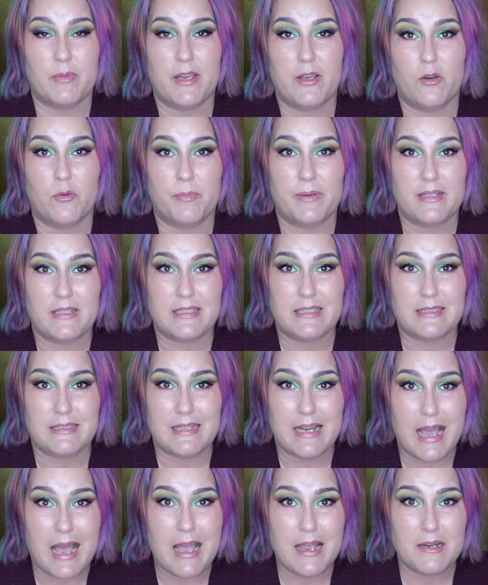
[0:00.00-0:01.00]
I hope it did
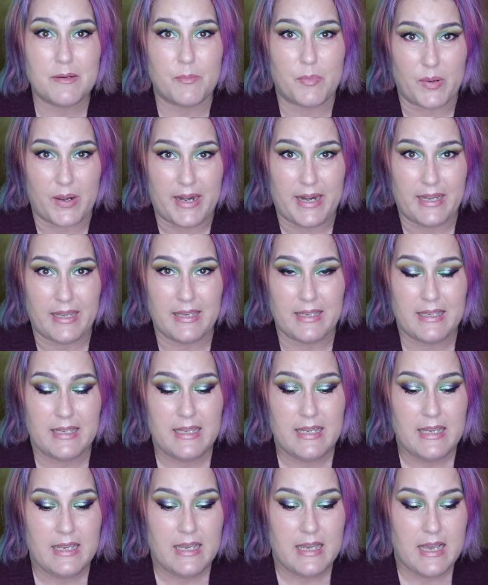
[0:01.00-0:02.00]
not break.
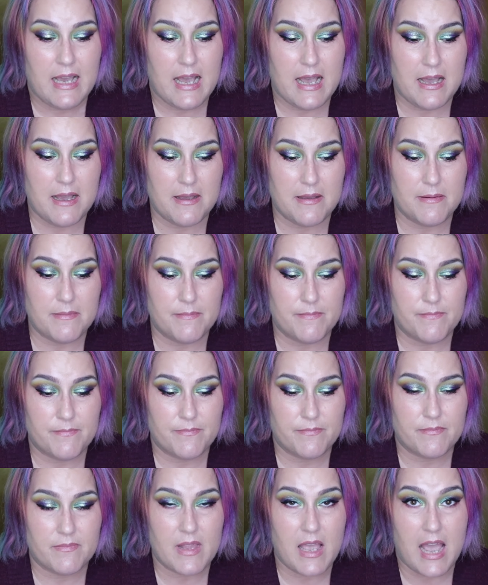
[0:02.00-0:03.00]
Um,
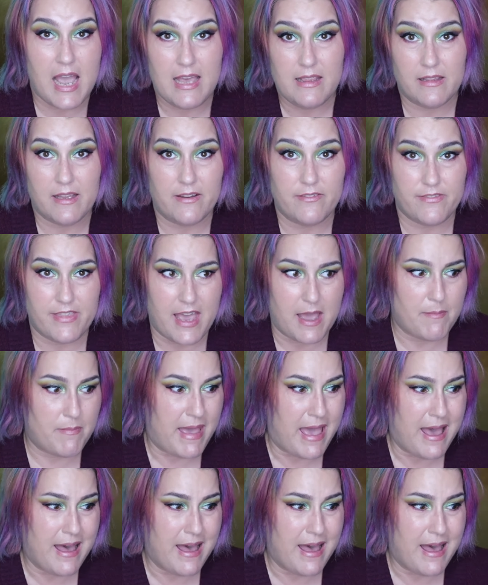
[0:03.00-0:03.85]
I love that